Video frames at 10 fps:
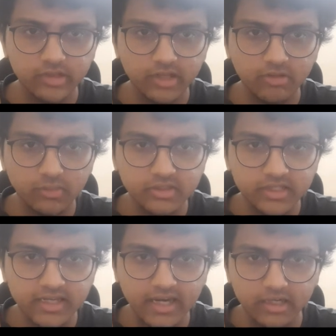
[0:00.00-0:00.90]
will be 3
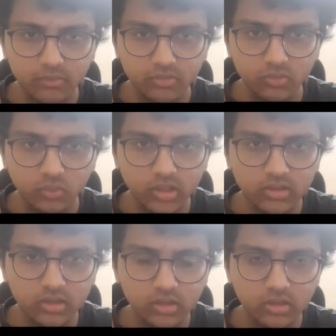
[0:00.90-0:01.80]
items, 1,
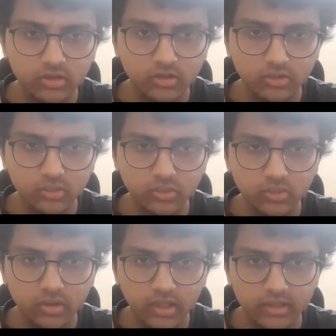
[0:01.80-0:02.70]
2
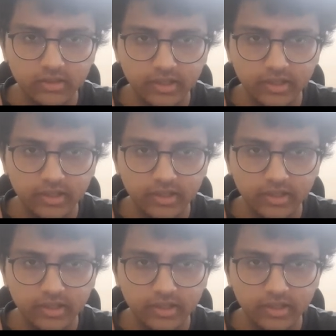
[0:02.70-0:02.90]
and 3.